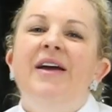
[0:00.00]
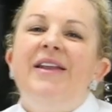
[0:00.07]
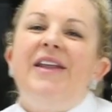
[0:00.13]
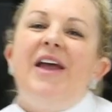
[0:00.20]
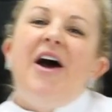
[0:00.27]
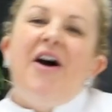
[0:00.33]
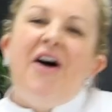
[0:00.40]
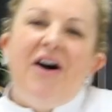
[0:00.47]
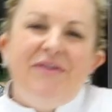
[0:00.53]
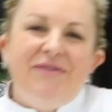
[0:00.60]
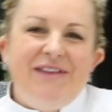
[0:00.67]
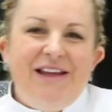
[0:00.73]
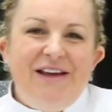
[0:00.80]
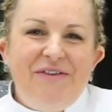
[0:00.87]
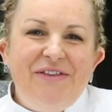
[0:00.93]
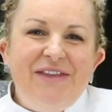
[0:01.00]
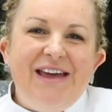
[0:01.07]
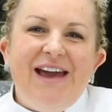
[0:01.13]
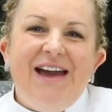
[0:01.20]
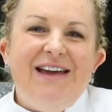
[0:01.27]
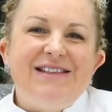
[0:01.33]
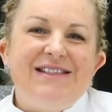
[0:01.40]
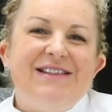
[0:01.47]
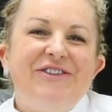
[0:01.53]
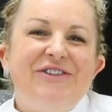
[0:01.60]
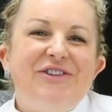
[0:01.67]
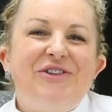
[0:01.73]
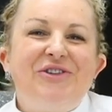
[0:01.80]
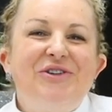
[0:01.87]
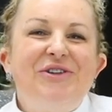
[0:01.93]
Now I've left the cakes here
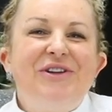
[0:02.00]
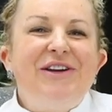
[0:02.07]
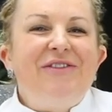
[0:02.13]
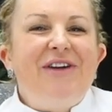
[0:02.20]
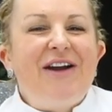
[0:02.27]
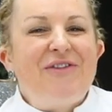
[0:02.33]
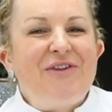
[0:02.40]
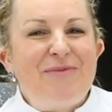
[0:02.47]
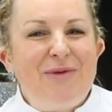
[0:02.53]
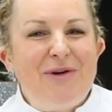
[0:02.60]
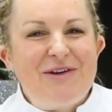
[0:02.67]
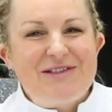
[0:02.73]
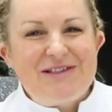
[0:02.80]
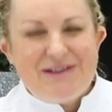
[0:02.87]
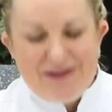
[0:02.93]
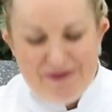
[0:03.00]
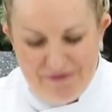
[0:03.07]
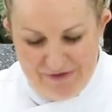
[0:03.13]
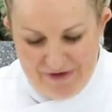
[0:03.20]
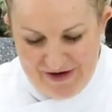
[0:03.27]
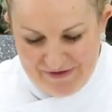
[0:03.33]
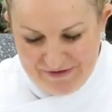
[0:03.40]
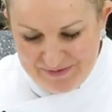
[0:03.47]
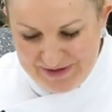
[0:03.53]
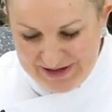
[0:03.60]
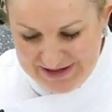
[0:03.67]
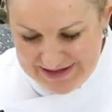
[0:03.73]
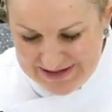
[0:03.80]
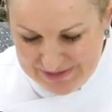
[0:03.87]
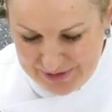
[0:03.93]
on the cooling rack for approximately 5
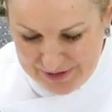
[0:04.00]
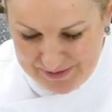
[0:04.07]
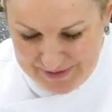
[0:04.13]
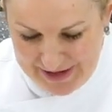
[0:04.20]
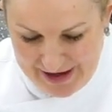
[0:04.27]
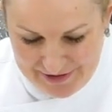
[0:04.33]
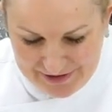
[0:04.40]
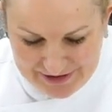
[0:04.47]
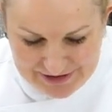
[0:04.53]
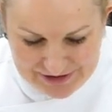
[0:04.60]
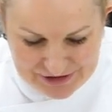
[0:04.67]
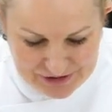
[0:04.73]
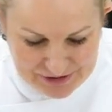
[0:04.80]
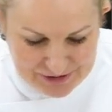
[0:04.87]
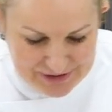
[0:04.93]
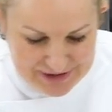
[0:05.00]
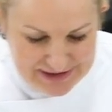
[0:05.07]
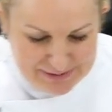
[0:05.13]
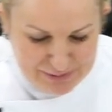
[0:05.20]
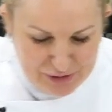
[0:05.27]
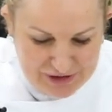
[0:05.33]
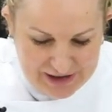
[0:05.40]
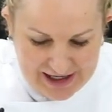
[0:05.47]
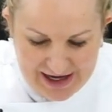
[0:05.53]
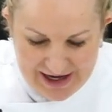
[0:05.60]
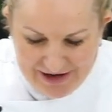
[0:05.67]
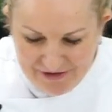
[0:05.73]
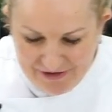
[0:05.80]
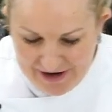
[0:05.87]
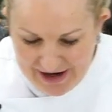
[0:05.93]
minutes. What I'm now going to do is put the cake